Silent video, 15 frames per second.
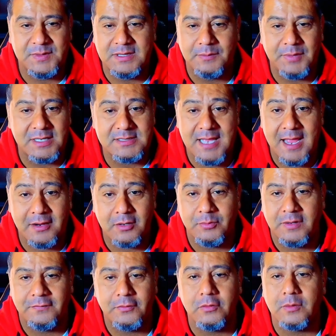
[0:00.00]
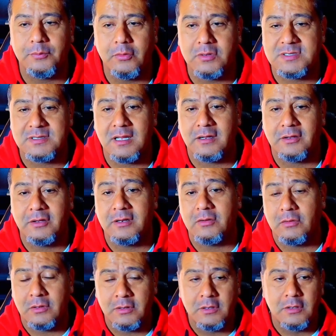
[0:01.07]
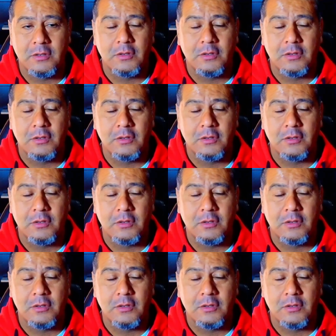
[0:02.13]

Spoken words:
be the best hacker, but if your report's not good or